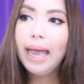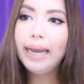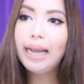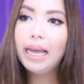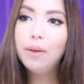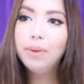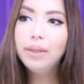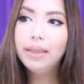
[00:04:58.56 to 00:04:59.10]
And
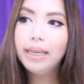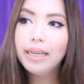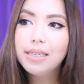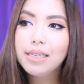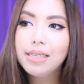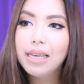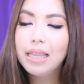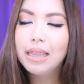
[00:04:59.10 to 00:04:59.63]
I would like
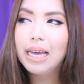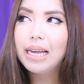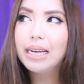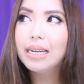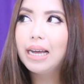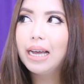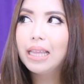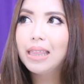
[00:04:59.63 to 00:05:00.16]
to say
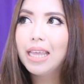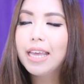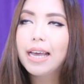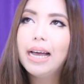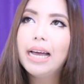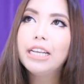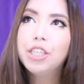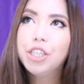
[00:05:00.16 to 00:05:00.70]
that I
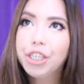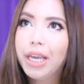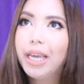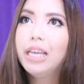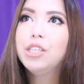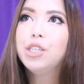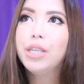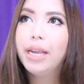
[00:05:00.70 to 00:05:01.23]
think I
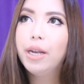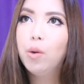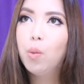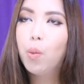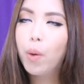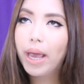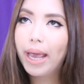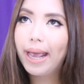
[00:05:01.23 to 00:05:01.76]
changed in a
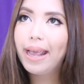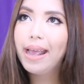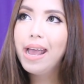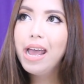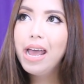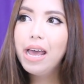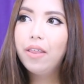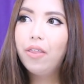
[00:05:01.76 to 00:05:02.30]
way
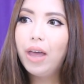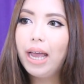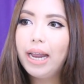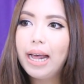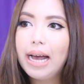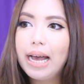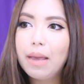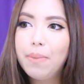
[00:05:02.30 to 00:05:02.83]

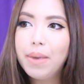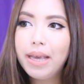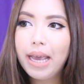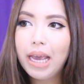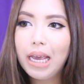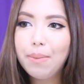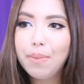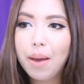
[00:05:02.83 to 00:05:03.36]
that I
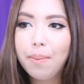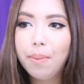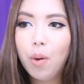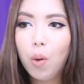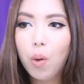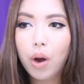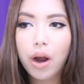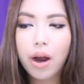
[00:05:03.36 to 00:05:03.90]
became
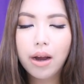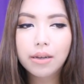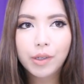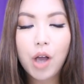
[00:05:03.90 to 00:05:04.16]
more